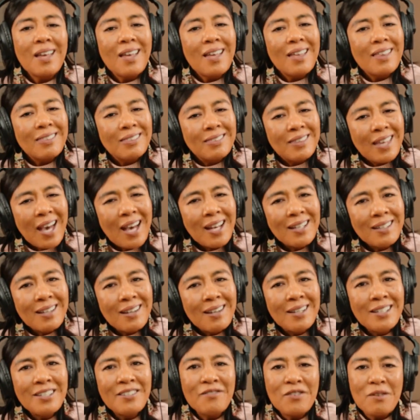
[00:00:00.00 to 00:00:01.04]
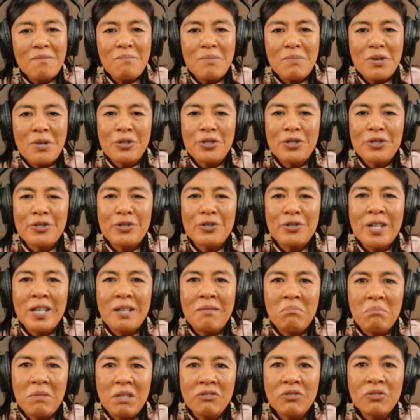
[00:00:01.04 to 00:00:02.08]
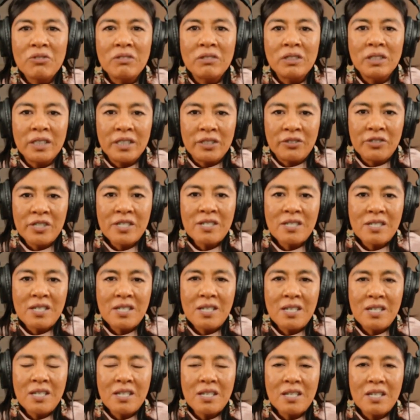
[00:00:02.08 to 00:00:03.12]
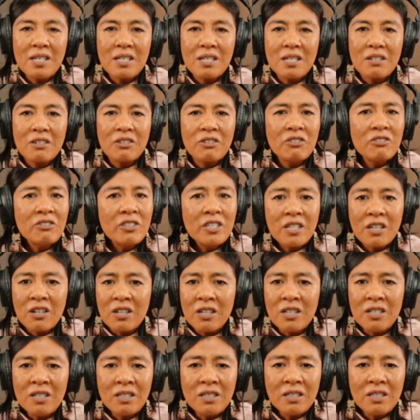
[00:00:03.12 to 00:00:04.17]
That kind of emotional and mental literacy early on